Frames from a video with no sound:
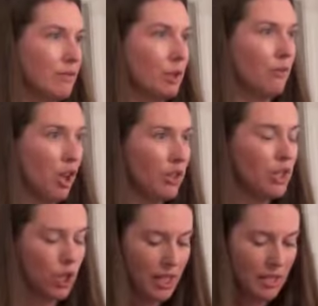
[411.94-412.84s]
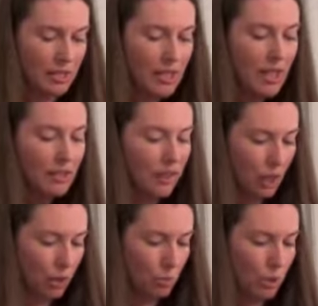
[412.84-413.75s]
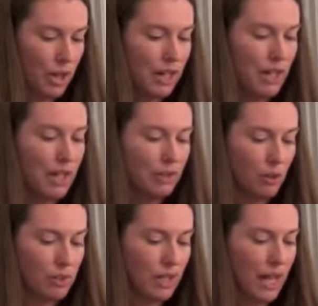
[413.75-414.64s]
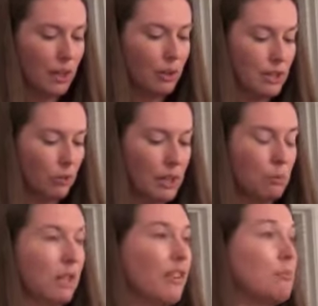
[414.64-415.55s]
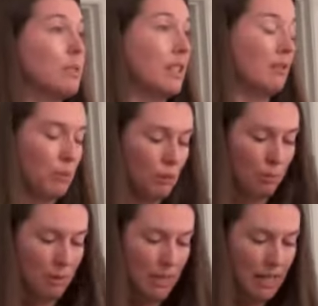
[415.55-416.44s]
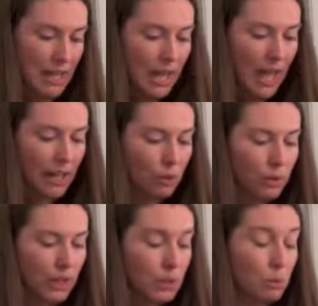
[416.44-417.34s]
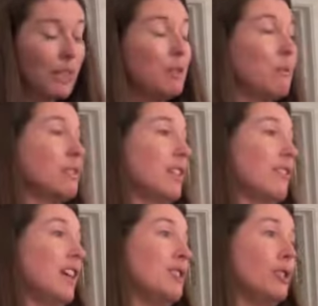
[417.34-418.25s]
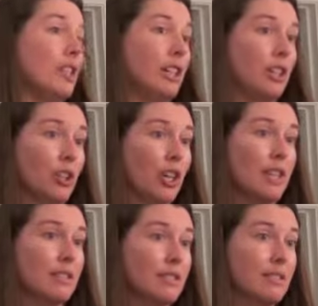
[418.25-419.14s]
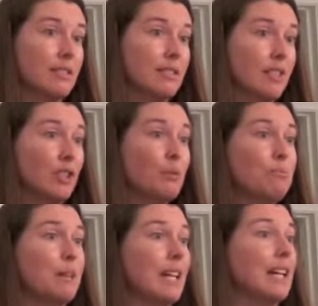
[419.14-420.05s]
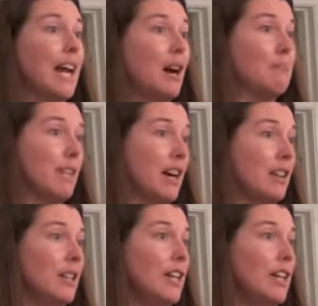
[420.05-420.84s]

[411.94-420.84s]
So of all the degrees that are awarded in those categories, only 25% of them go to women, and only 20% of the engineering degrees. There's a big gap there.